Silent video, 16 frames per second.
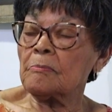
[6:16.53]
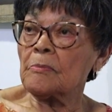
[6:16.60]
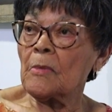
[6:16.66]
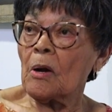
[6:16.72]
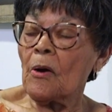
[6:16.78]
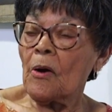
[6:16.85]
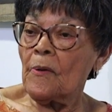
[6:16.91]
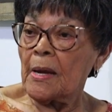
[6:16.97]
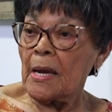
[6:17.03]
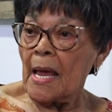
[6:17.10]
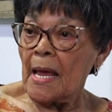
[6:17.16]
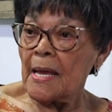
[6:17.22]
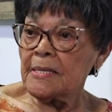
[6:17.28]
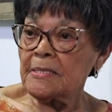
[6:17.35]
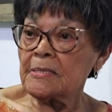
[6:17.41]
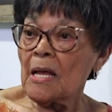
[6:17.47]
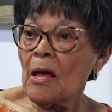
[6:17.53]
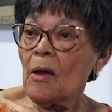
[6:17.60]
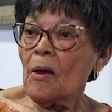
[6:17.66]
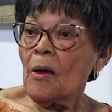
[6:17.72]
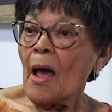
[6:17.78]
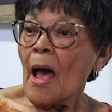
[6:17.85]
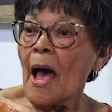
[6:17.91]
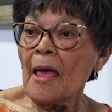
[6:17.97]
hurricanes,
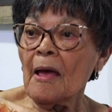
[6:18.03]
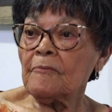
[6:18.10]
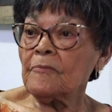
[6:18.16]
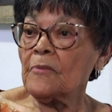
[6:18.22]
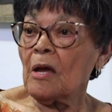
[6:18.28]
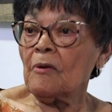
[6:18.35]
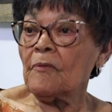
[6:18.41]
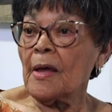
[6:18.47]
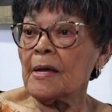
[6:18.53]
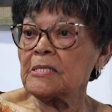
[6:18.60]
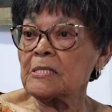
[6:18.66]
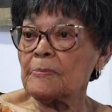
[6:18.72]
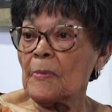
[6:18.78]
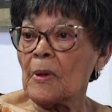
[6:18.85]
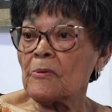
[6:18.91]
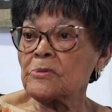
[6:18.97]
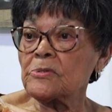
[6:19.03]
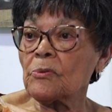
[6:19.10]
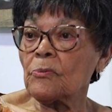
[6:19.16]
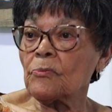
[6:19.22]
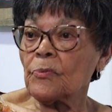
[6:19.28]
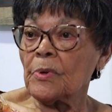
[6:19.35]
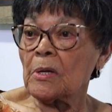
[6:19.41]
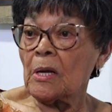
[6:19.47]
I have never experienced a
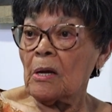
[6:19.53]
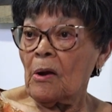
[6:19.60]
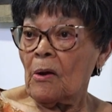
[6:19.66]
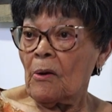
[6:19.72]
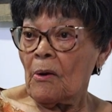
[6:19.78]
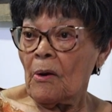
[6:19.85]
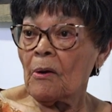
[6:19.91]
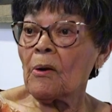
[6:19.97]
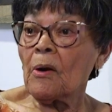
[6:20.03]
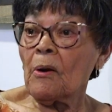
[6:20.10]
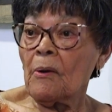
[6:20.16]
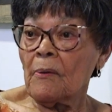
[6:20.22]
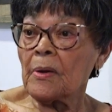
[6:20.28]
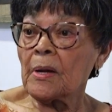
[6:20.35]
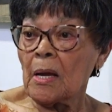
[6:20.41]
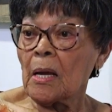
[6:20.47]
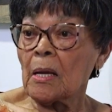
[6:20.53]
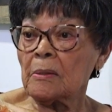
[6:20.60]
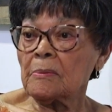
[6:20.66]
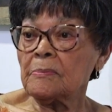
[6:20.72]
really hurricane.